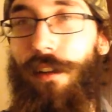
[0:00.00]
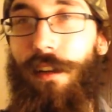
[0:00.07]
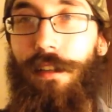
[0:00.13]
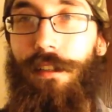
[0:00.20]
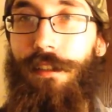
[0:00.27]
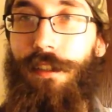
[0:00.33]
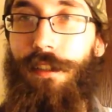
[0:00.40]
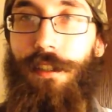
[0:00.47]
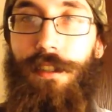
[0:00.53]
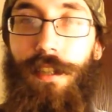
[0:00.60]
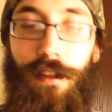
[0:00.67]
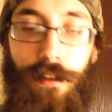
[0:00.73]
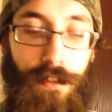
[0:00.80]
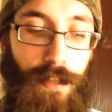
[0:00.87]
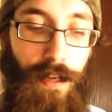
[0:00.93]
it a 6
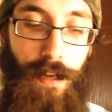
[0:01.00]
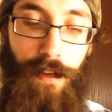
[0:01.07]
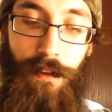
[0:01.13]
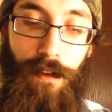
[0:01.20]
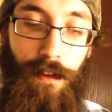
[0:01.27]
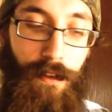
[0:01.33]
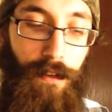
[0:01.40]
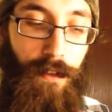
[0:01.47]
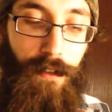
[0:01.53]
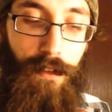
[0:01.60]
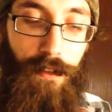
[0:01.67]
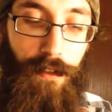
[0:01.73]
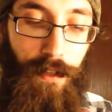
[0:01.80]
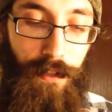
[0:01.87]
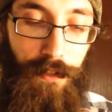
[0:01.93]
out of 10.
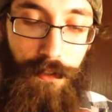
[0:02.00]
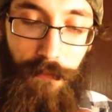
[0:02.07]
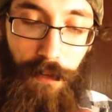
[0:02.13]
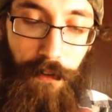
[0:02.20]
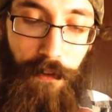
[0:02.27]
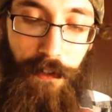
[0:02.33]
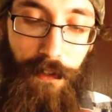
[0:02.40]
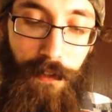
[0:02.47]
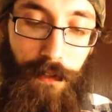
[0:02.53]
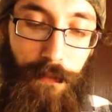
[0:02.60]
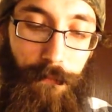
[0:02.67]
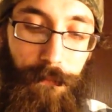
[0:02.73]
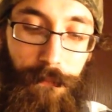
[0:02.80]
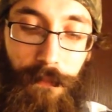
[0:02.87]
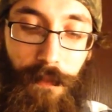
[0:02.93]
It's very,
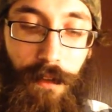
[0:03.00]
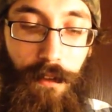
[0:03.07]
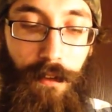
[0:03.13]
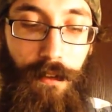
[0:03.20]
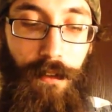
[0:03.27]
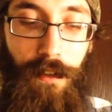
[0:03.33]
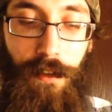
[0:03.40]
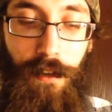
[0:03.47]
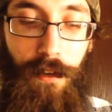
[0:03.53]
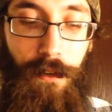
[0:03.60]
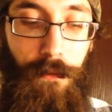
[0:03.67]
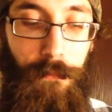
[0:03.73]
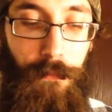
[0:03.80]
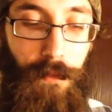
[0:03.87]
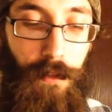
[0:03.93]
you
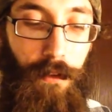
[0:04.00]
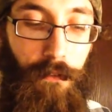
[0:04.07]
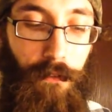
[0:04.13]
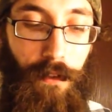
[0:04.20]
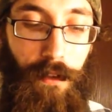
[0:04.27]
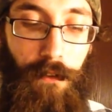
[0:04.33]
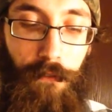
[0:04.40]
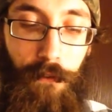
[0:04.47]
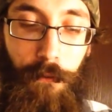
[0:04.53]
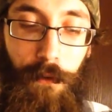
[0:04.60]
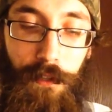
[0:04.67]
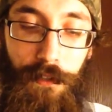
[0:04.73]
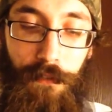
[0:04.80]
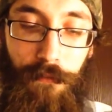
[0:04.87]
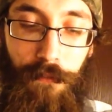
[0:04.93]
know, if it
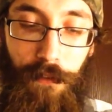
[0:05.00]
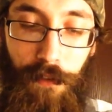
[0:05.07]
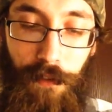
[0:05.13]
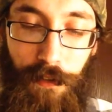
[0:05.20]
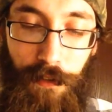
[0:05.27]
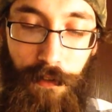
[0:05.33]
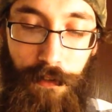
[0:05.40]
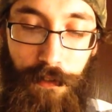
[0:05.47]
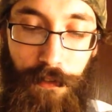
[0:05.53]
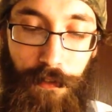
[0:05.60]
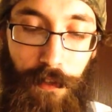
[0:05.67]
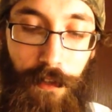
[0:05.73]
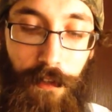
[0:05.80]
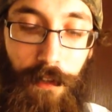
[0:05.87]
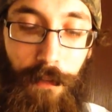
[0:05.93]
wasn't for the
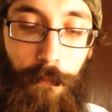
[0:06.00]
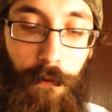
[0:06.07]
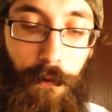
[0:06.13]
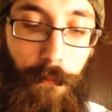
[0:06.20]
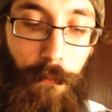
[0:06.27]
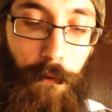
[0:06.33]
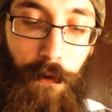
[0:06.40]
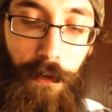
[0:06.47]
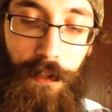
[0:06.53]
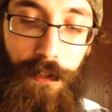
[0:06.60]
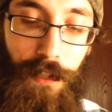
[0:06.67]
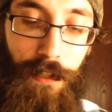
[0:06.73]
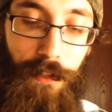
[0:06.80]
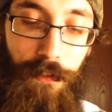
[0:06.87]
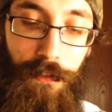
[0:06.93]
slightly more
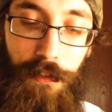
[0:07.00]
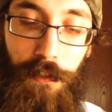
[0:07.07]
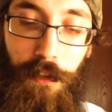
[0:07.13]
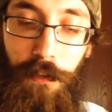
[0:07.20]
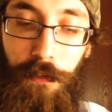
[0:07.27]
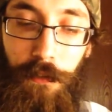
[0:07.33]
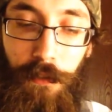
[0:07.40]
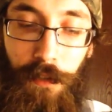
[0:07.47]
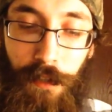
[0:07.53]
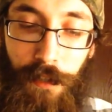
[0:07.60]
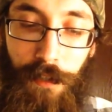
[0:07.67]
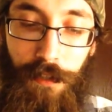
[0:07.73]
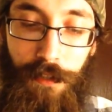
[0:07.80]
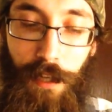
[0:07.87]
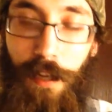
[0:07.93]
moist and subtle
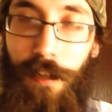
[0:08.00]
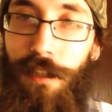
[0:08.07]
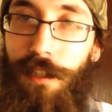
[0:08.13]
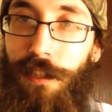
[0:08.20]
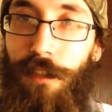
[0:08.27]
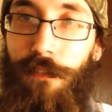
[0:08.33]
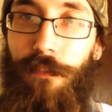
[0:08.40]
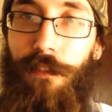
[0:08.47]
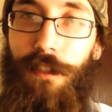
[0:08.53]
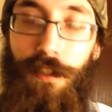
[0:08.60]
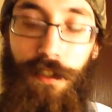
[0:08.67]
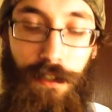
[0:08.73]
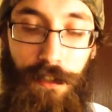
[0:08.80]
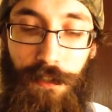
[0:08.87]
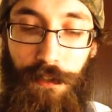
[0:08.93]
taste
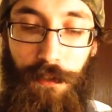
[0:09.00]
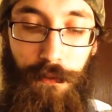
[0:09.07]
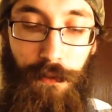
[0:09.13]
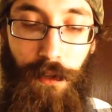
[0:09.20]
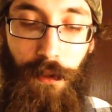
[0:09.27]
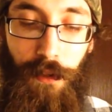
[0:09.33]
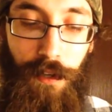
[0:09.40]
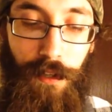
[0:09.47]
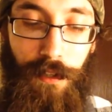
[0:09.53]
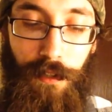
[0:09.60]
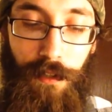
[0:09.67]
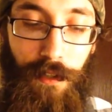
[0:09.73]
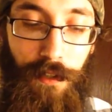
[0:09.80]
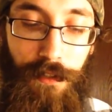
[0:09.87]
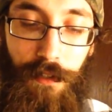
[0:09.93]
differences, you would think
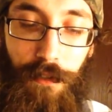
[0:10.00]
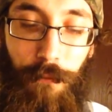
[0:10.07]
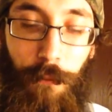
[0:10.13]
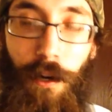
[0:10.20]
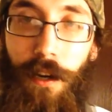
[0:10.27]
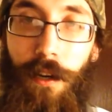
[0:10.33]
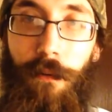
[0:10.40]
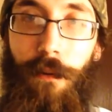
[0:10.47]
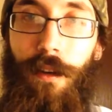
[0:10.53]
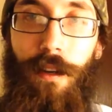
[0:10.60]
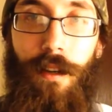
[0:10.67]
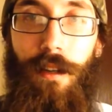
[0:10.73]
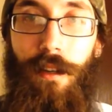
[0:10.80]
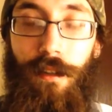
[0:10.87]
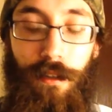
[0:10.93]
that this and white,
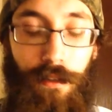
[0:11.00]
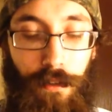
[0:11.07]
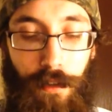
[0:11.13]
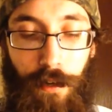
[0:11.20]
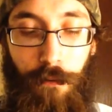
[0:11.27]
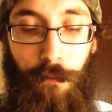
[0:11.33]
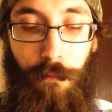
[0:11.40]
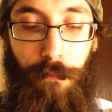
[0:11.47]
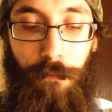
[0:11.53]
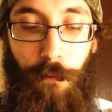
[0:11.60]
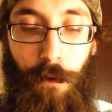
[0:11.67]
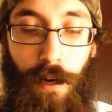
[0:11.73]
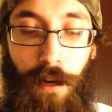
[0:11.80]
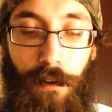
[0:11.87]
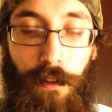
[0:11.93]
like,
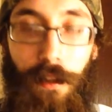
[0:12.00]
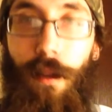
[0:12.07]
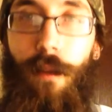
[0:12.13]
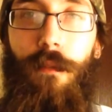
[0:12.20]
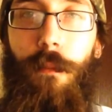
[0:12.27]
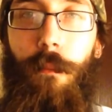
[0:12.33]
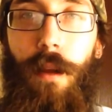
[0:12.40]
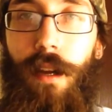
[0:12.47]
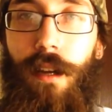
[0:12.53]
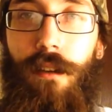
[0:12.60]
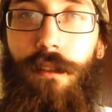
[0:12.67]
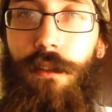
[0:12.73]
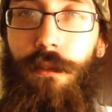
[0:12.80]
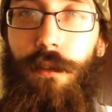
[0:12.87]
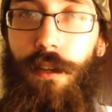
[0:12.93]
why do they even
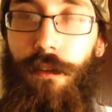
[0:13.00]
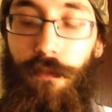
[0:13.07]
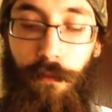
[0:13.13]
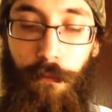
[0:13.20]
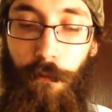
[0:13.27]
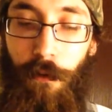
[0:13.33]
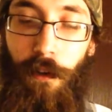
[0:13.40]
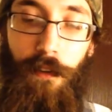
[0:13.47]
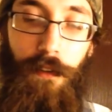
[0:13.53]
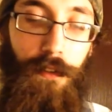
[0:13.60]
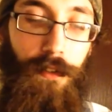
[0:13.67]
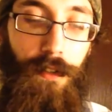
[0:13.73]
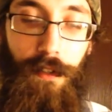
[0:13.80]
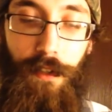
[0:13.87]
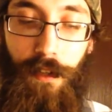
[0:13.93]
make two different
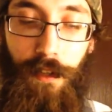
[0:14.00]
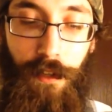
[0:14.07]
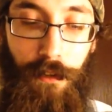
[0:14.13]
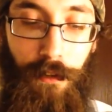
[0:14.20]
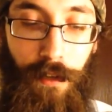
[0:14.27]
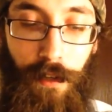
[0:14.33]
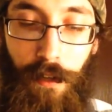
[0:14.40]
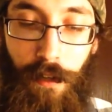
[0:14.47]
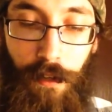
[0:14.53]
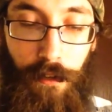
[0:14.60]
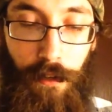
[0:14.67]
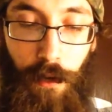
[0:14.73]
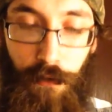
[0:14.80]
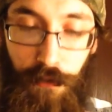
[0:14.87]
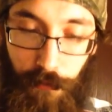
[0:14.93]
ones? You know,
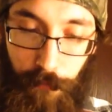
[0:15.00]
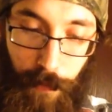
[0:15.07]
they also